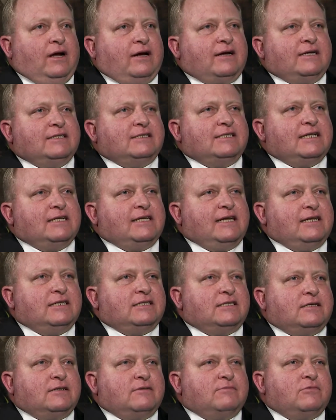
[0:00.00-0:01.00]
like I said,
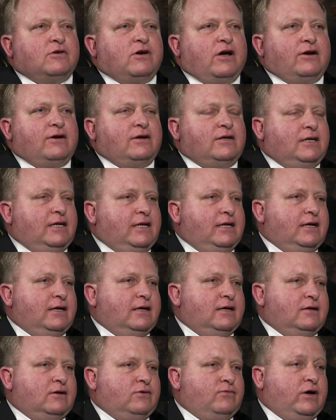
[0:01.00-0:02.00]
there's currently
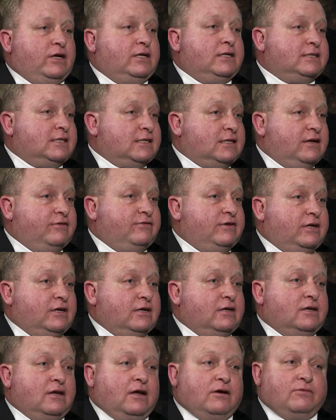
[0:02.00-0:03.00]
quite a
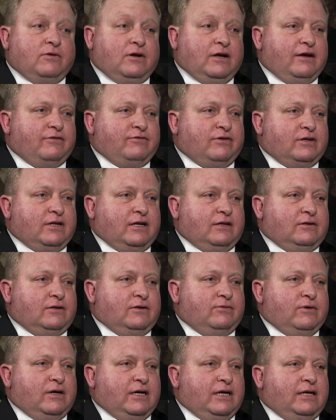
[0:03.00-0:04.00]
significant global effort on
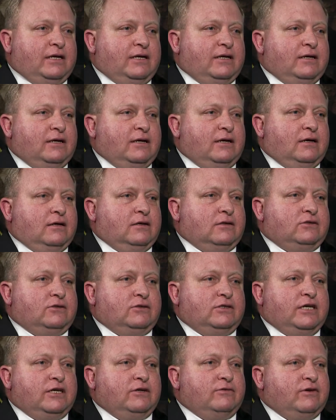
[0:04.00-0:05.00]
the way
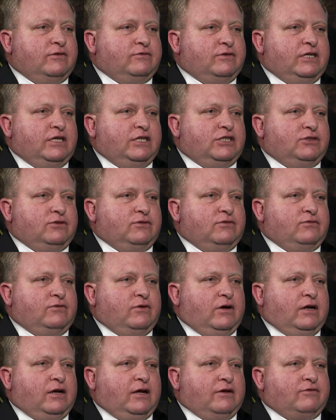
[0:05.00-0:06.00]
to deal with the issue of
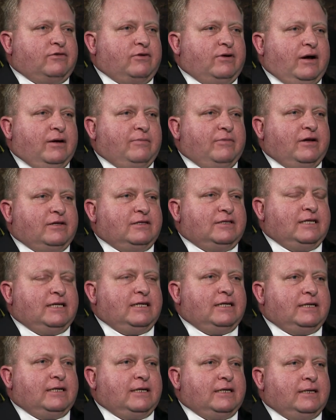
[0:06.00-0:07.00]
wildlife crime. I
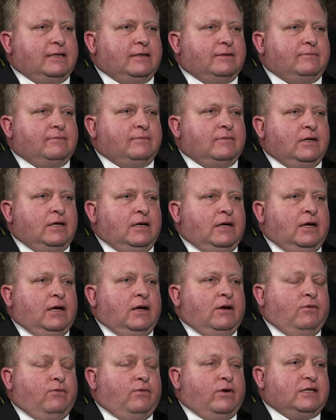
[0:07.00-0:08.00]
think
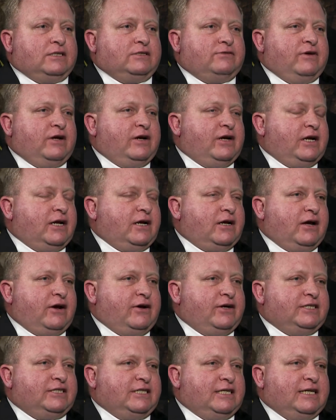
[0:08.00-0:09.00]
what's very
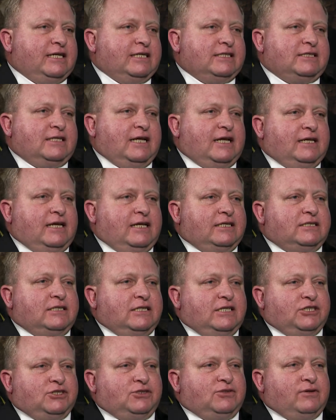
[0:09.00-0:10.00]
encouraging is that this
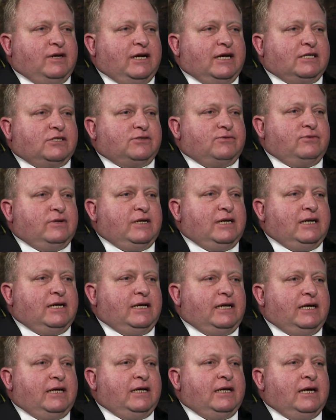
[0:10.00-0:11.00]
issue has
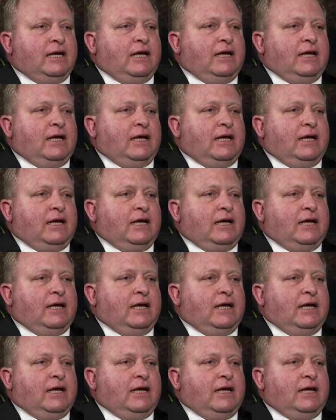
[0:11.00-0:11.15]
really